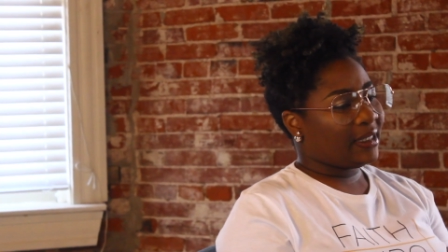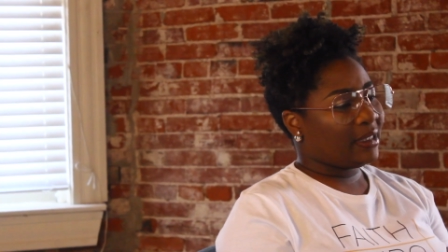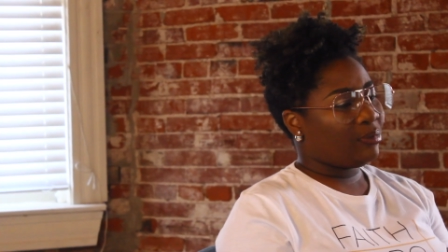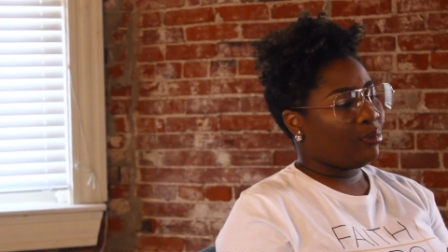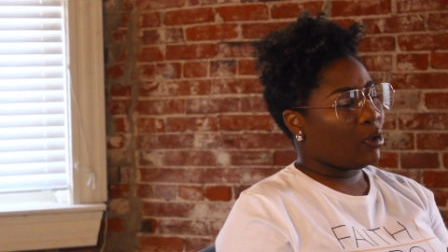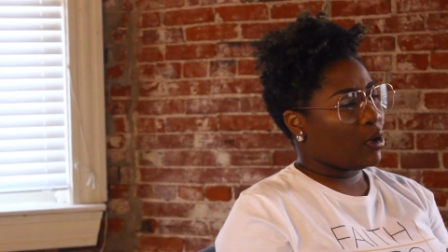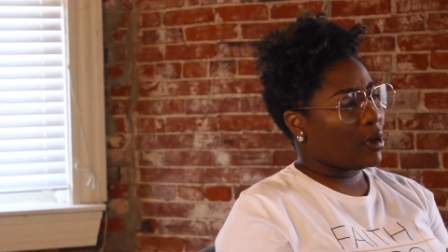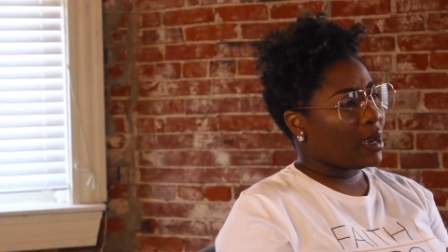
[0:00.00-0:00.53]

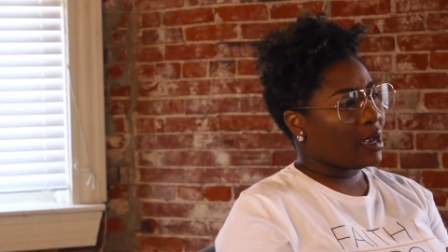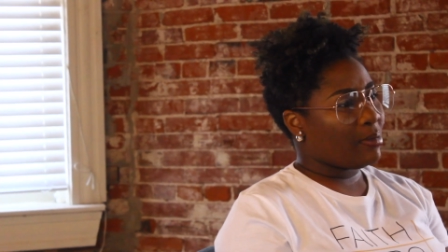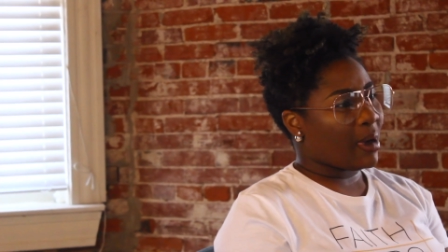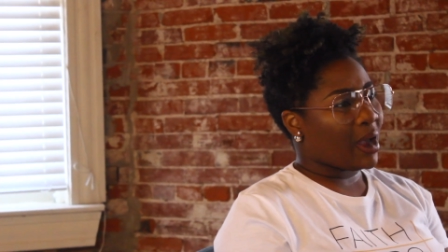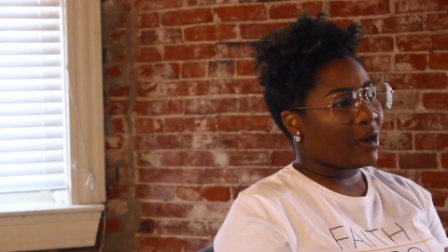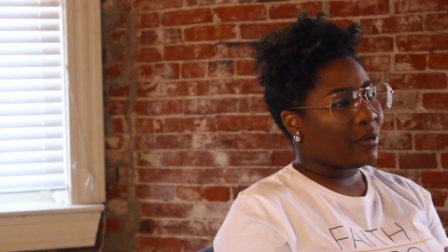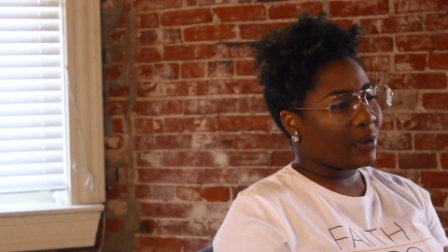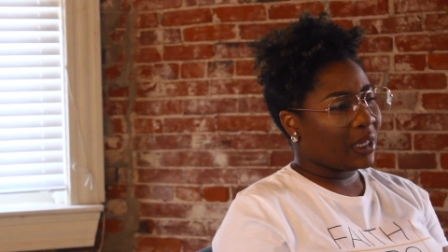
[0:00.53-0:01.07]
this
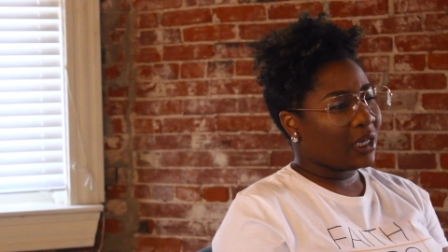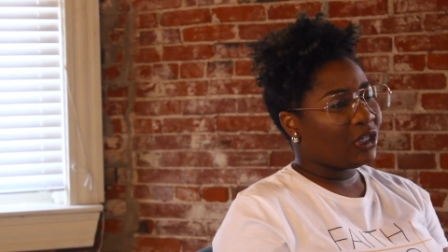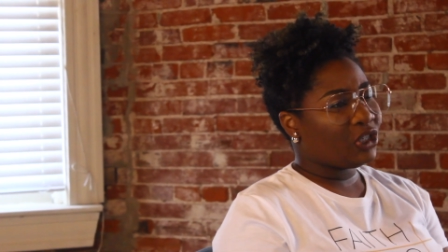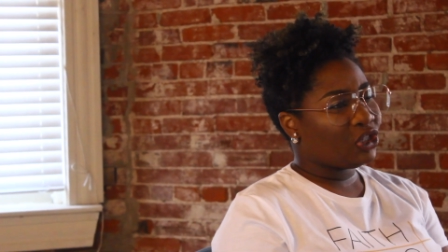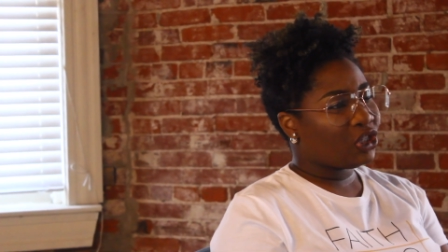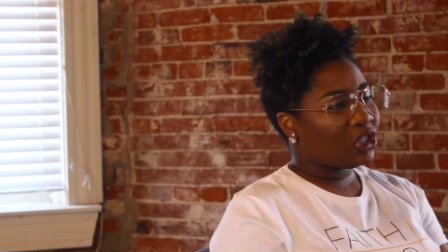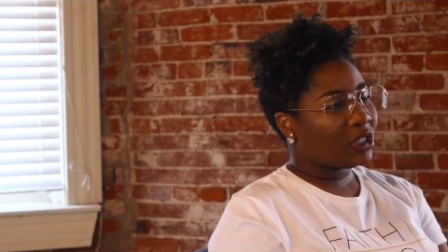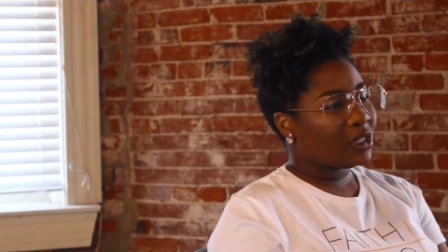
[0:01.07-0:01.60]
point, my
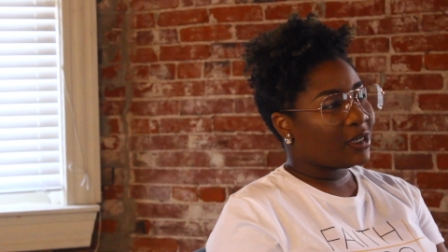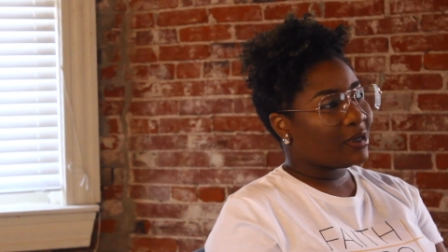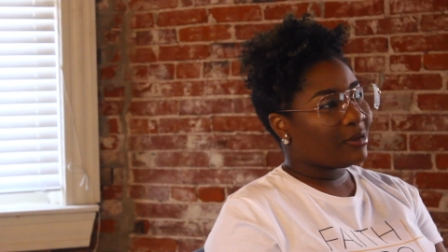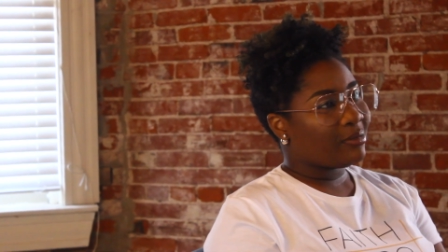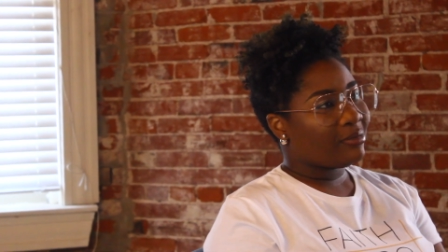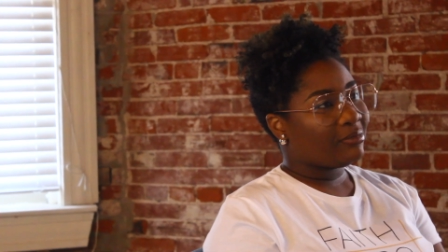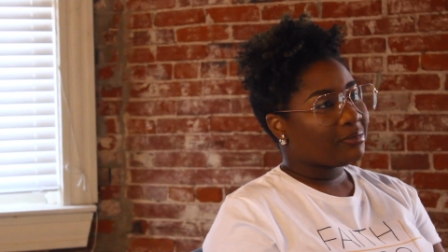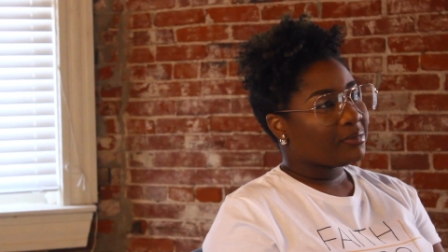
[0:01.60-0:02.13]

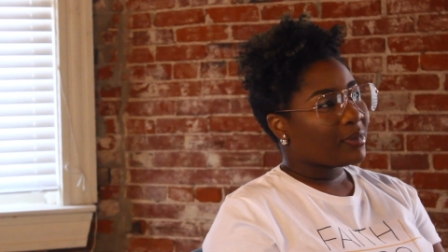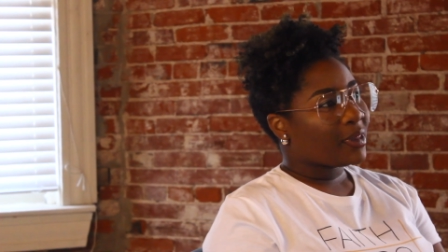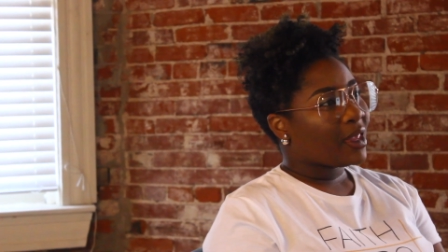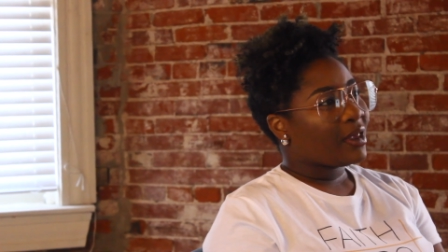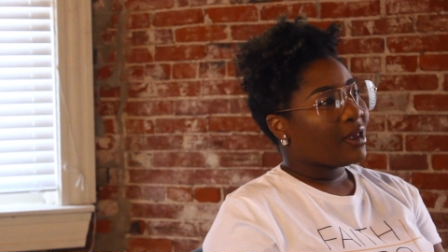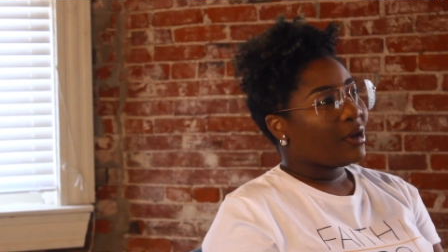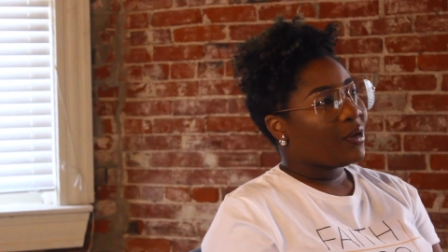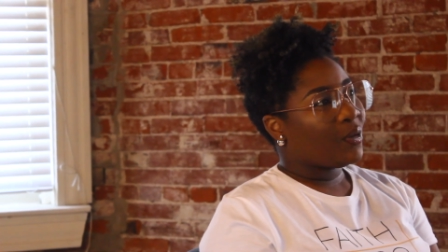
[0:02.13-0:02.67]
relationship
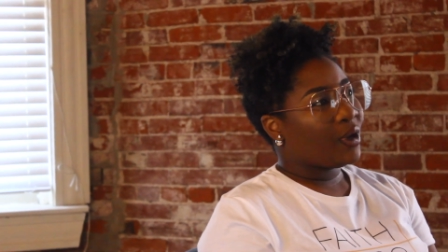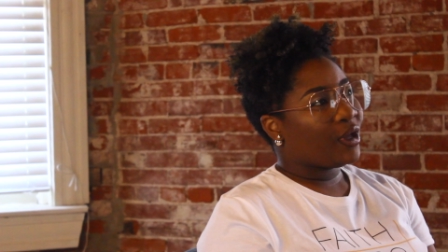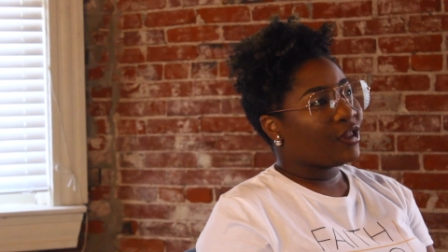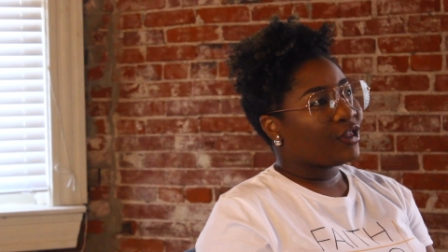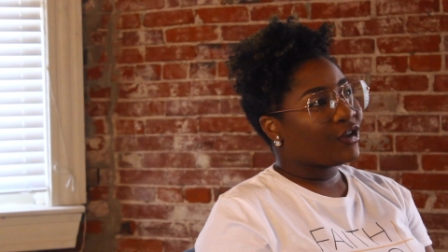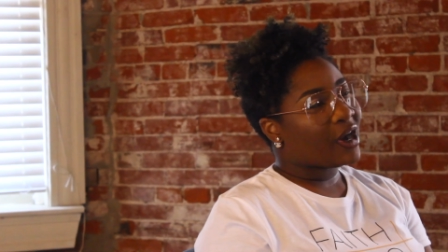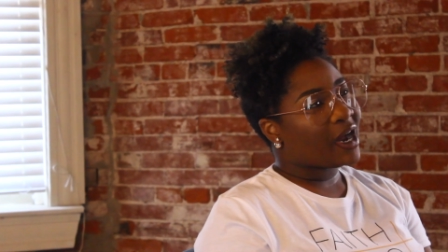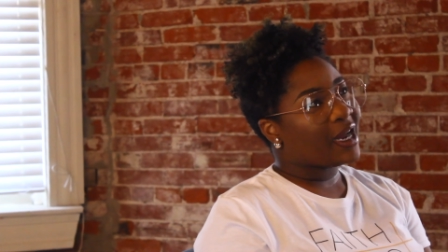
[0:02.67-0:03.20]

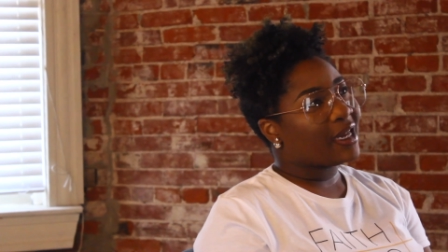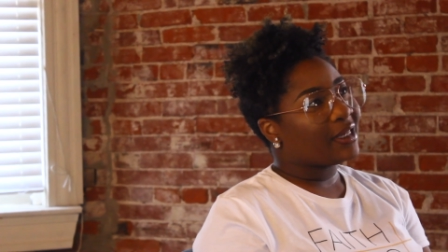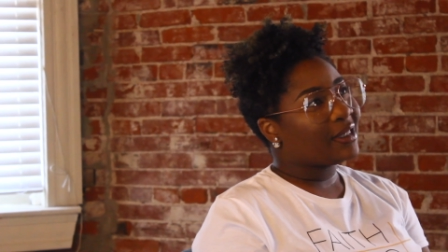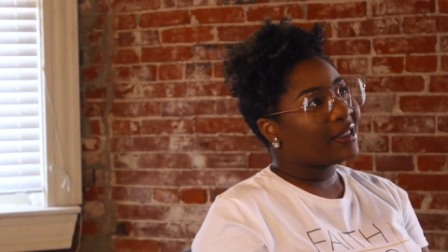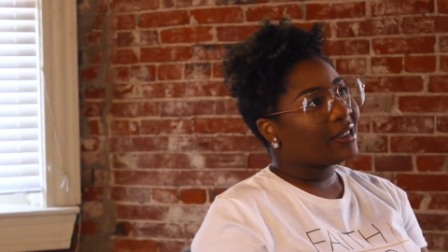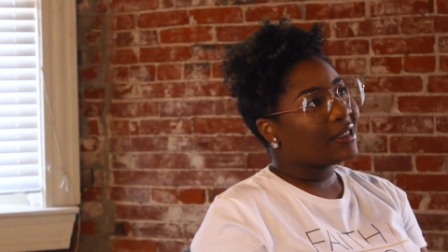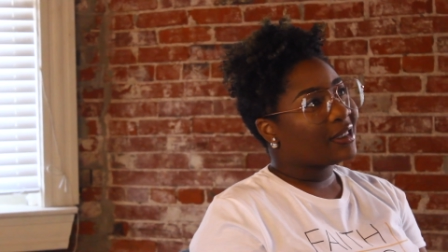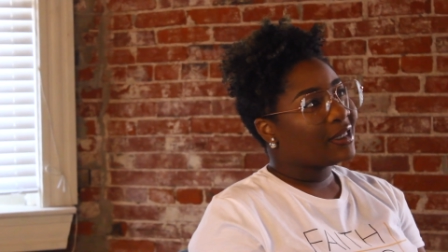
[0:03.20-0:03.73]
with
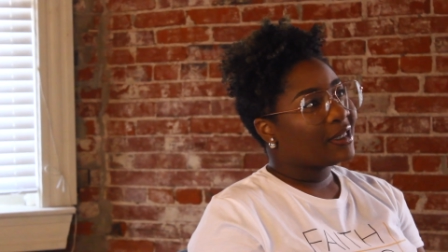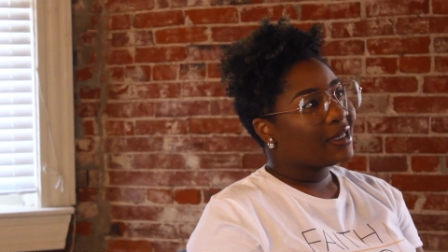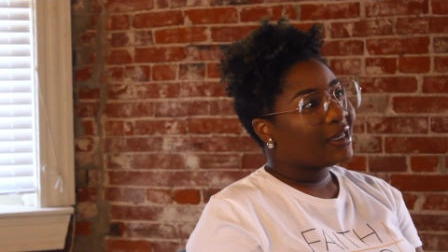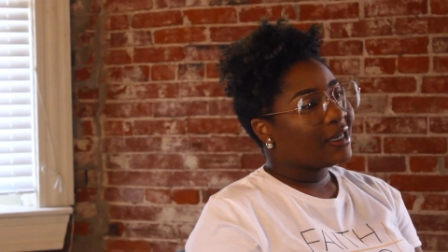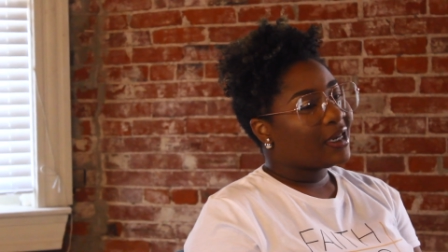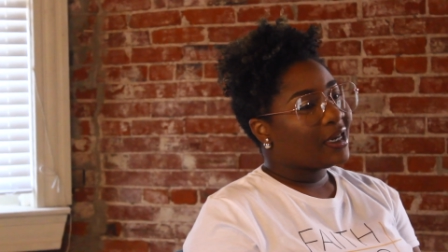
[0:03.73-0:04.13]
Christ